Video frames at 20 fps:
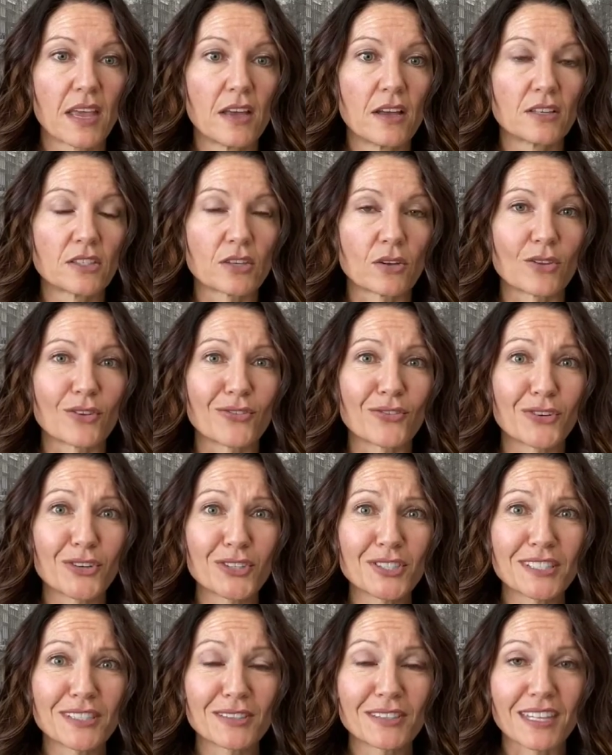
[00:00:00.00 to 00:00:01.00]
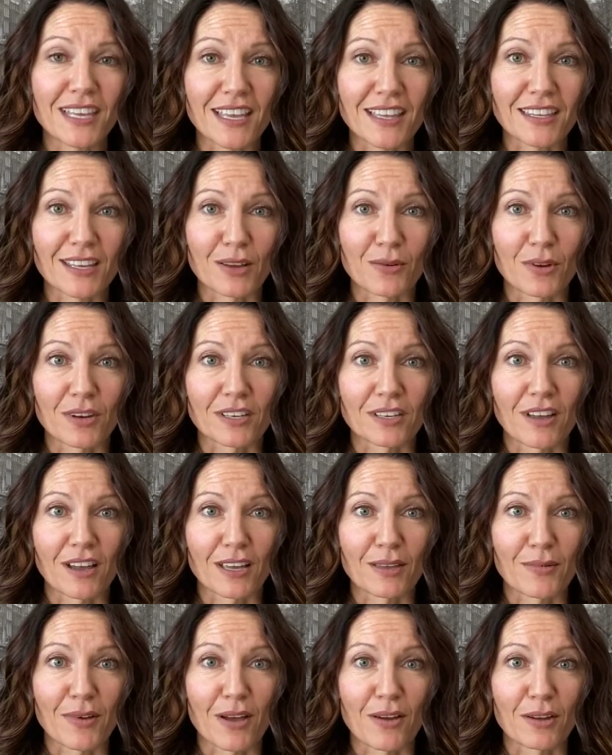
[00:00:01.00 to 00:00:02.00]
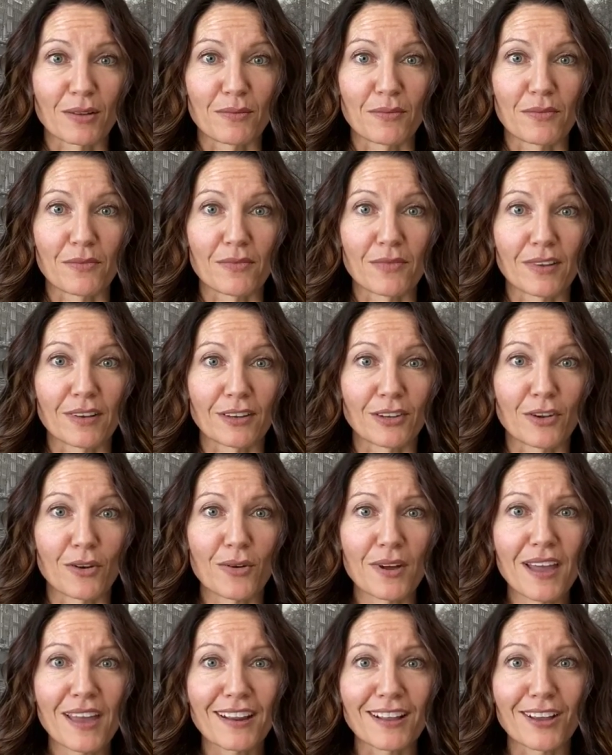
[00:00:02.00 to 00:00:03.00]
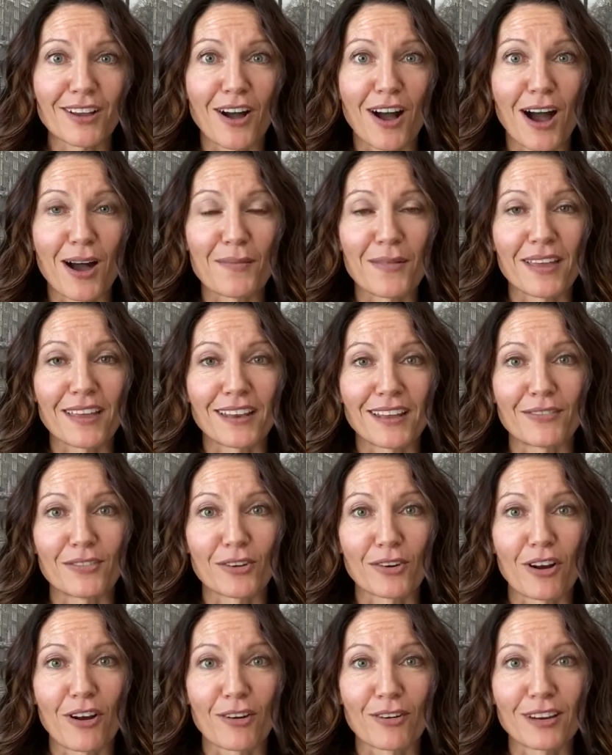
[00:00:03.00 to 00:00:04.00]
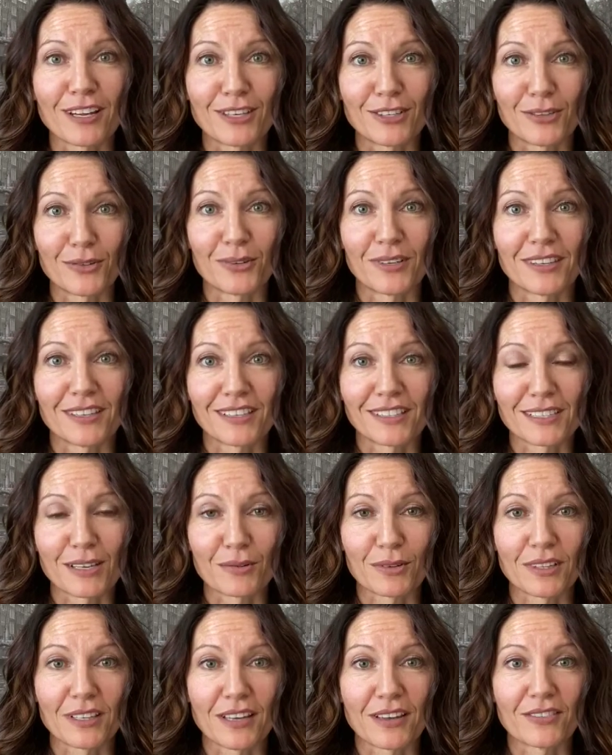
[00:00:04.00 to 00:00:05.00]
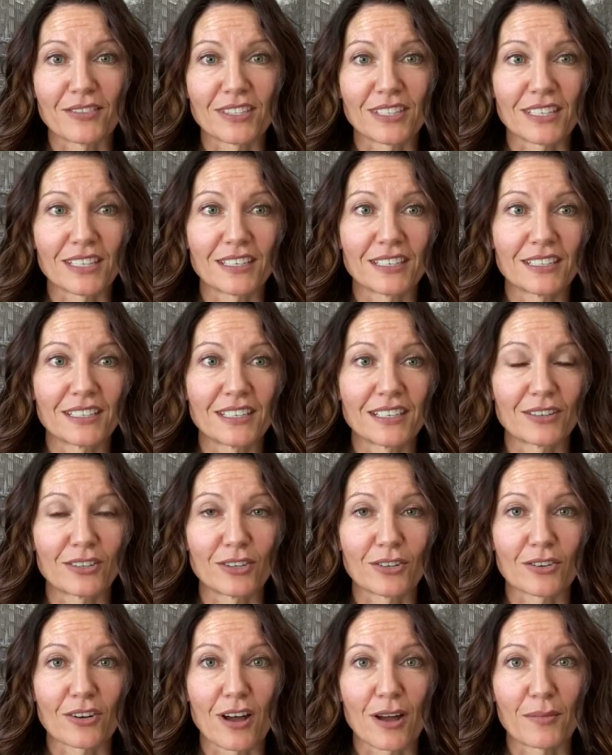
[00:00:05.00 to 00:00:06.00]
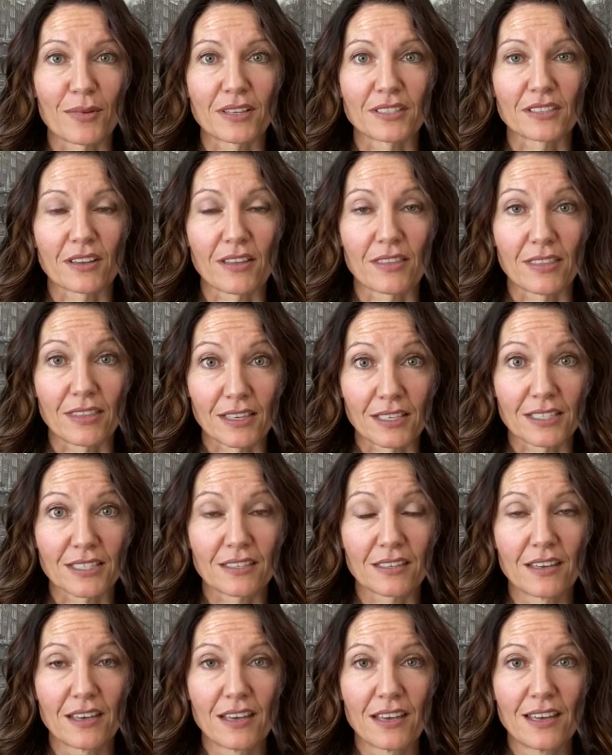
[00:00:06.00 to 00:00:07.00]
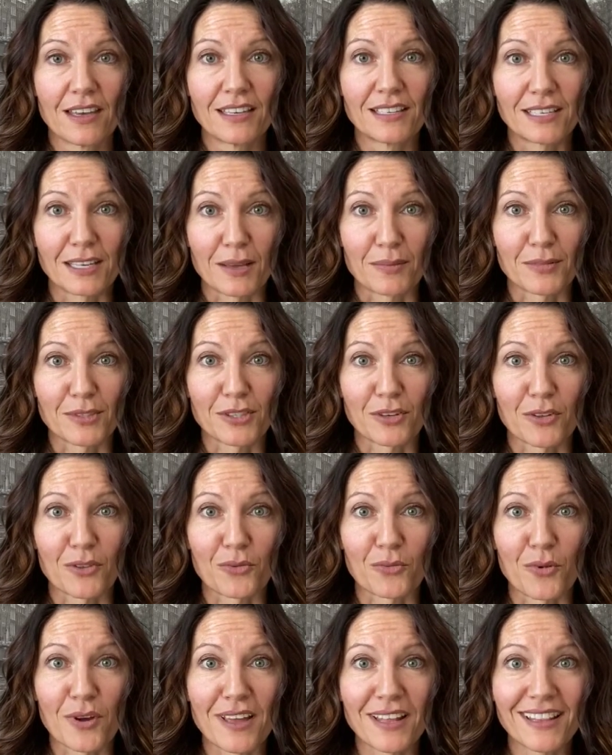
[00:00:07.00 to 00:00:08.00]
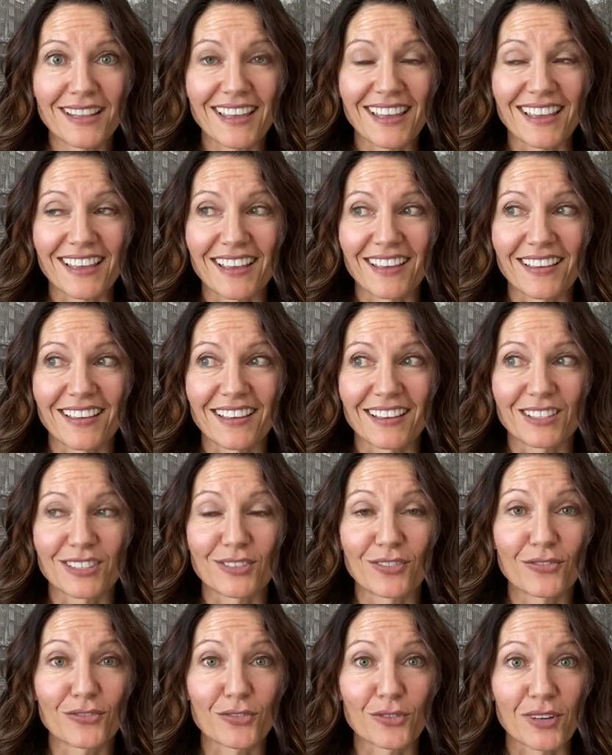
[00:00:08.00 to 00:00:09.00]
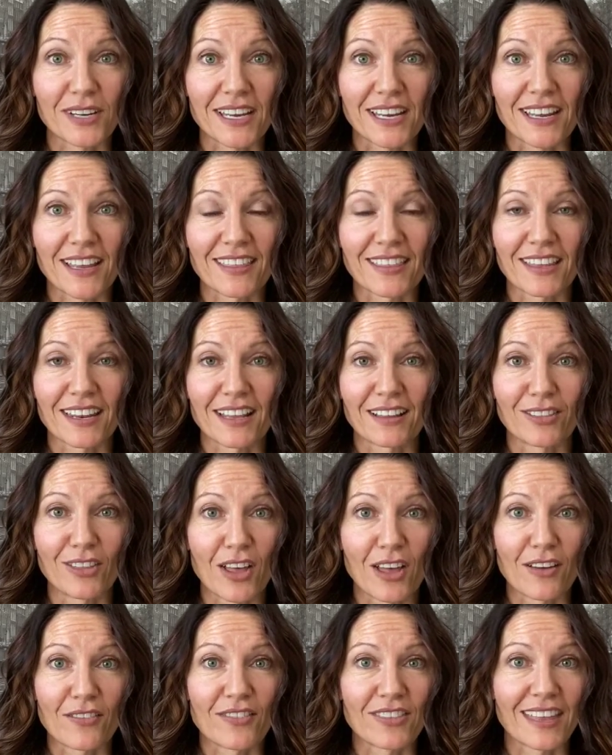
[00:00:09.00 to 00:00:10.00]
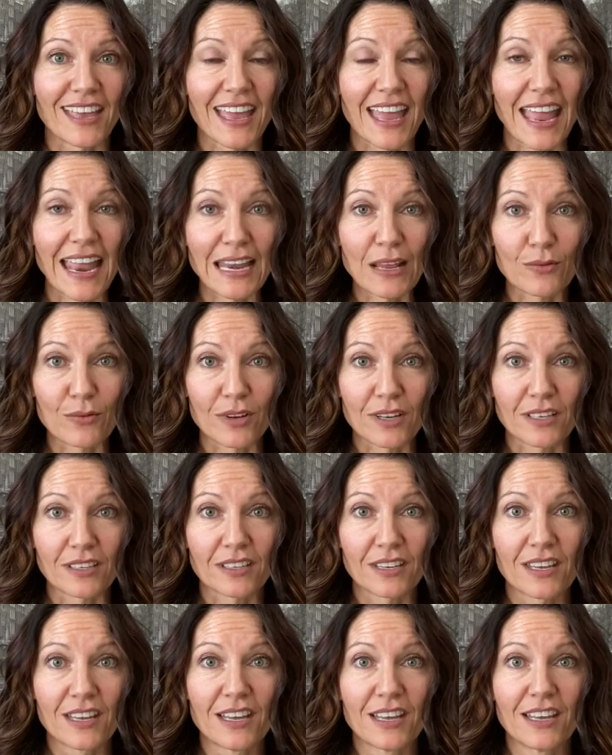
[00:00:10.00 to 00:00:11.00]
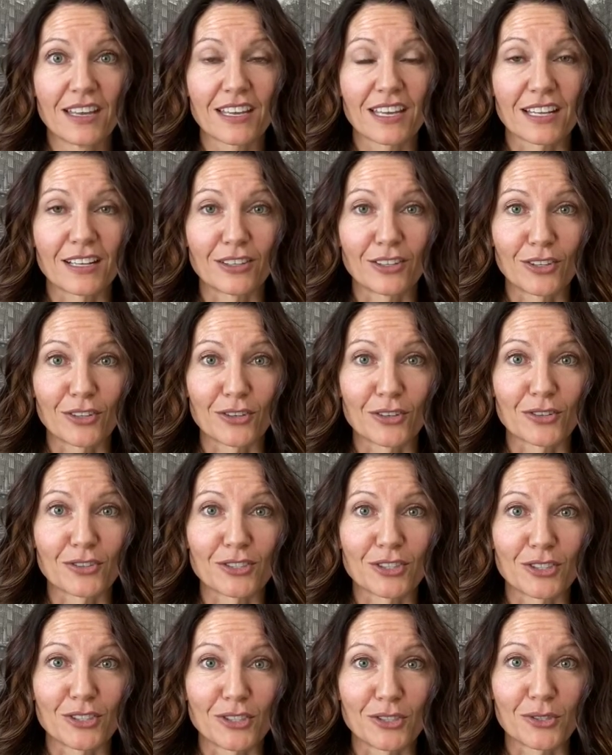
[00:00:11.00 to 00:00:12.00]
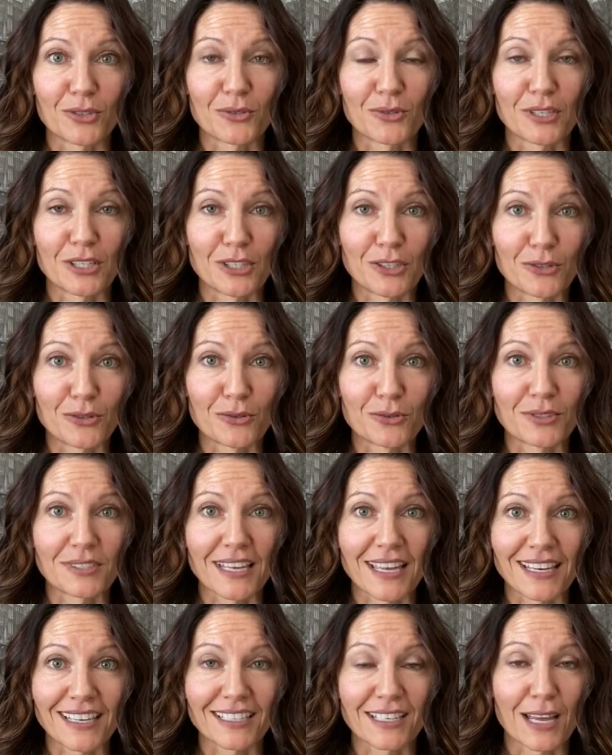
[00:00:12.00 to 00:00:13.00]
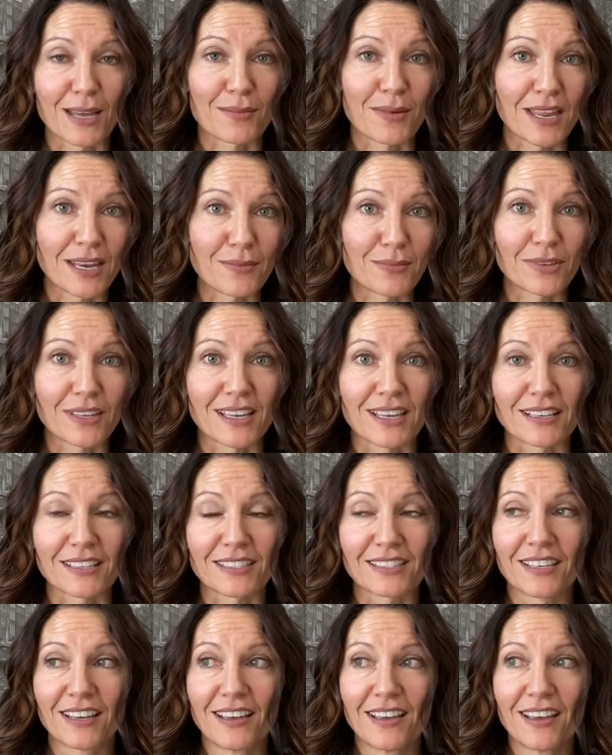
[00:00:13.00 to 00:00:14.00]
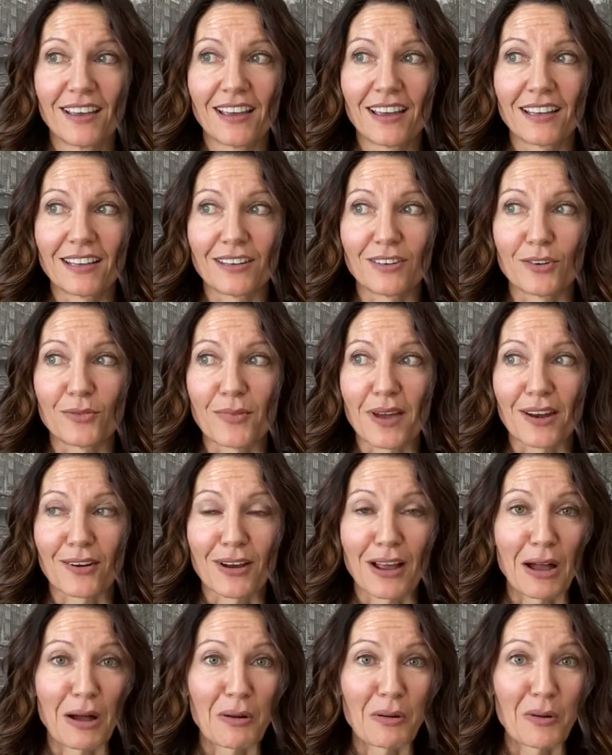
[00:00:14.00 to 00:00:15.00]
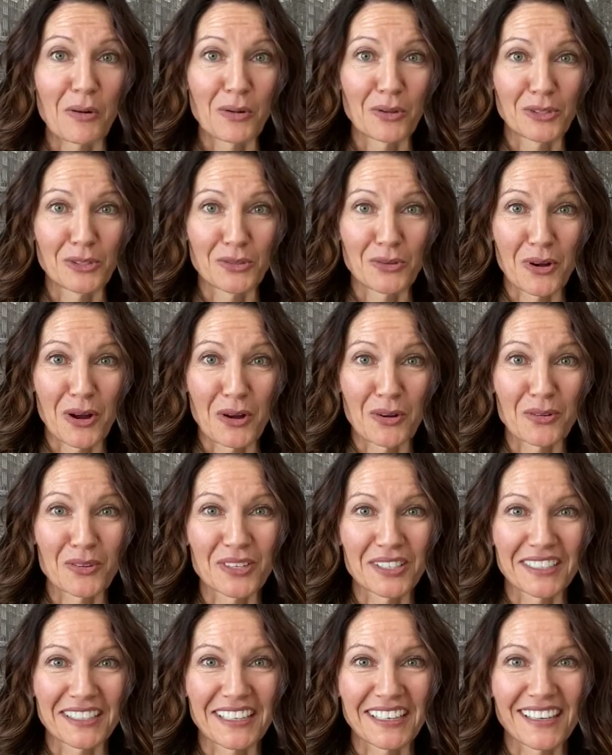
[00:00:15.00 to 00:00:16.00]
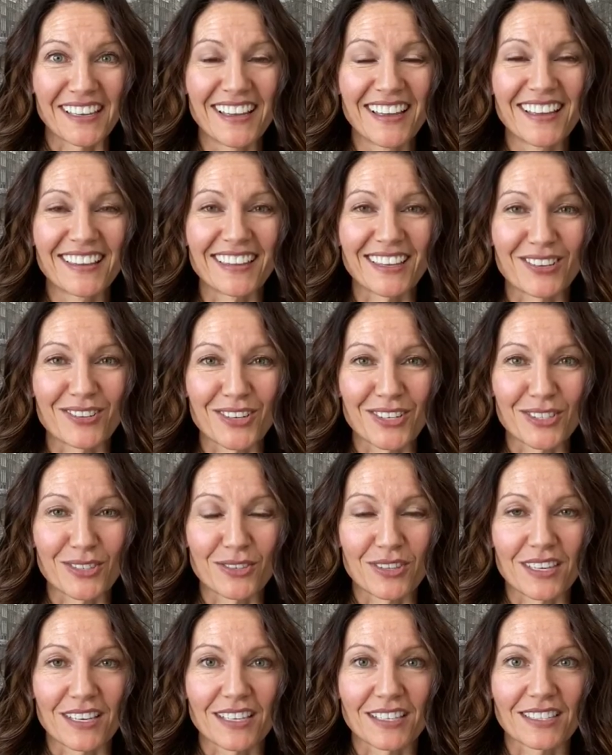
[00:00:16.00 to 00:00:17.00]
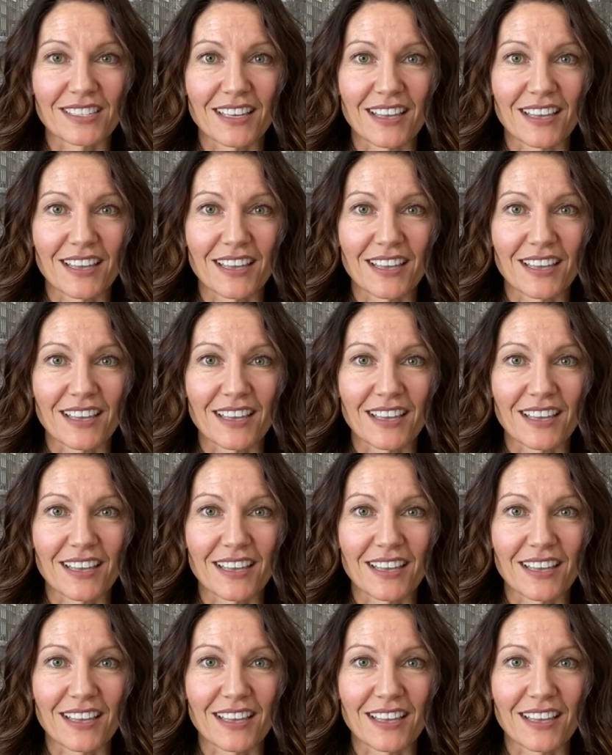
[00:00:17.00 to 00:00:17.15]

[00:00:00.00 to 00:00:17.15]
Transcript: So the first thing that I want to talk about, and, and go ahead and comment if you're already doing this. I would love to hear your comments on this tip. So the one that is free and that I love and that anyone can learn to do and use anytime, any place, no matter how old you are really, that you can do this.